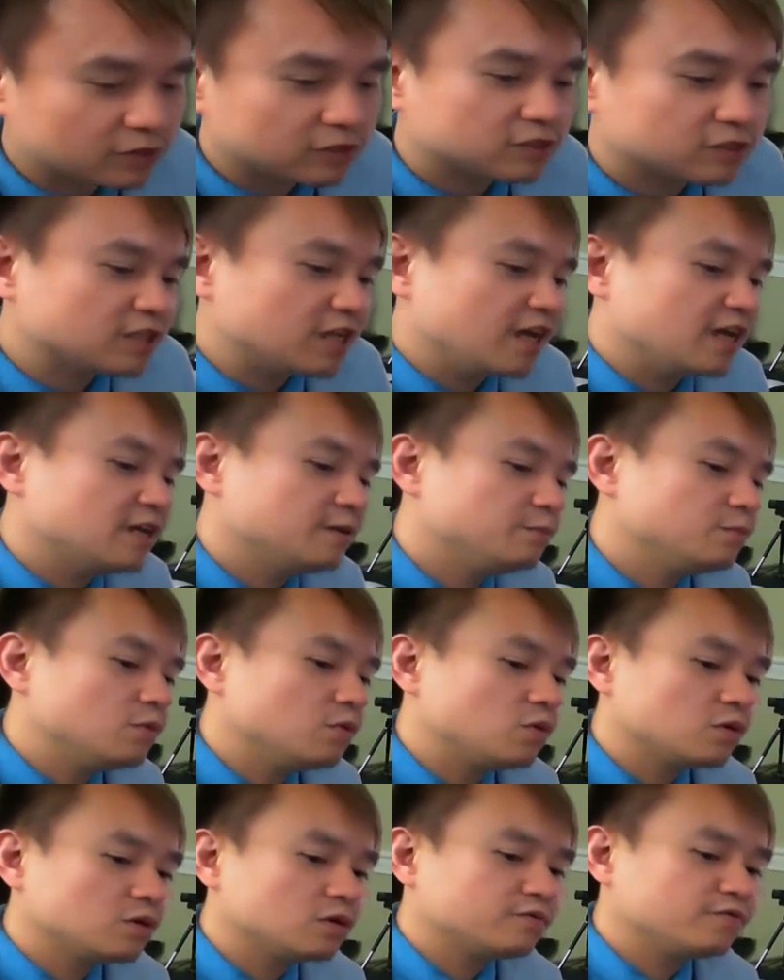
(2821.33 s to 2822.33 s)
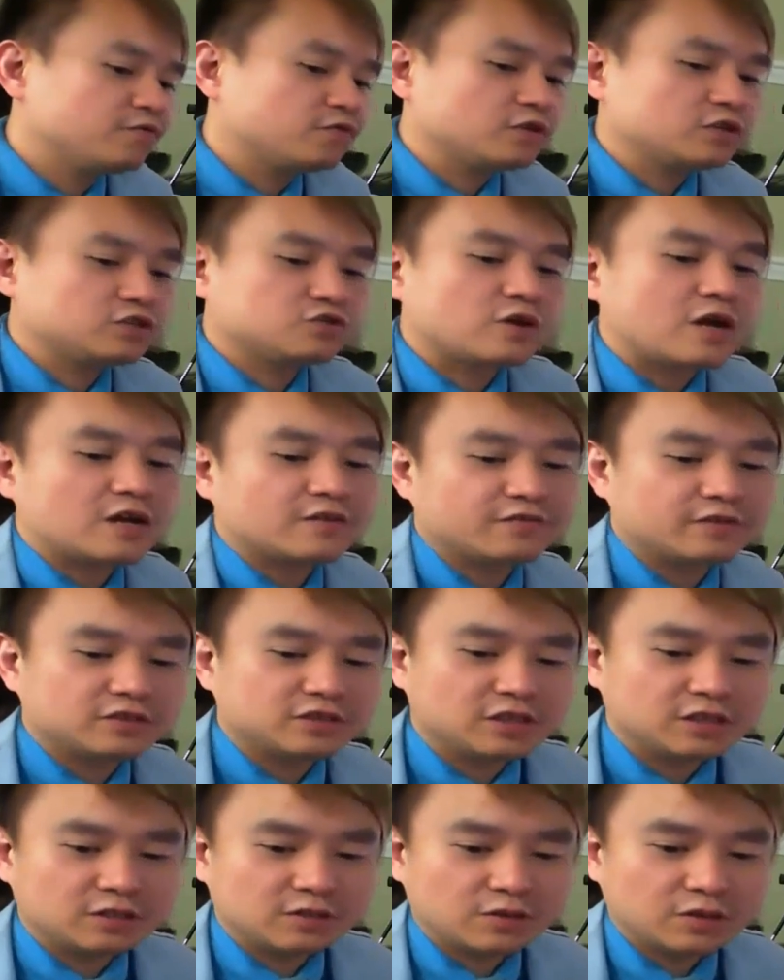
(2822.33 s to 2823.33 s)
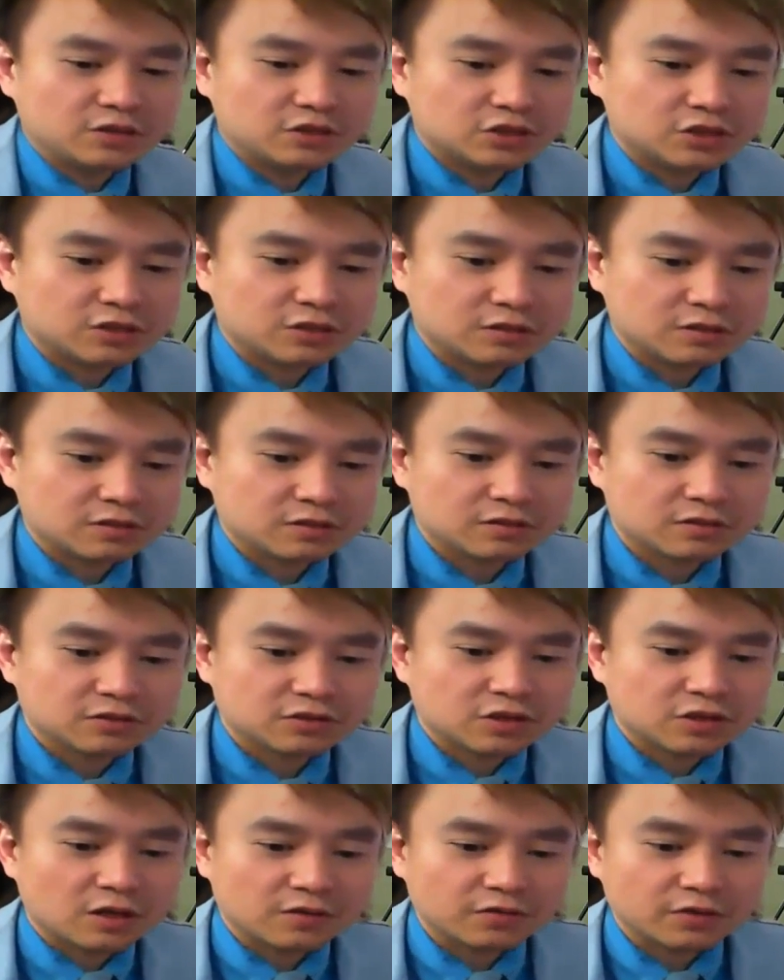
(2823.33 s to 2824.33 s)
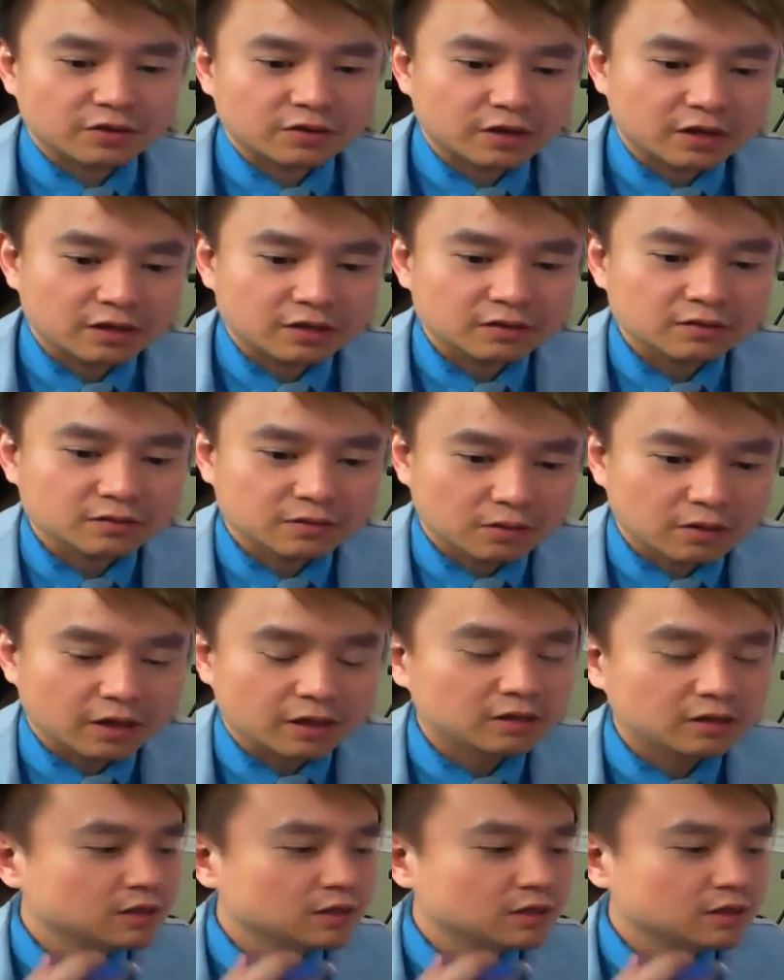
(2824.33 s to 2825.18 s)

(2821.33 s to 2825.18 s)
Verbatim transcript: this is kind of more free traffic generation software, Correct. right? Okay.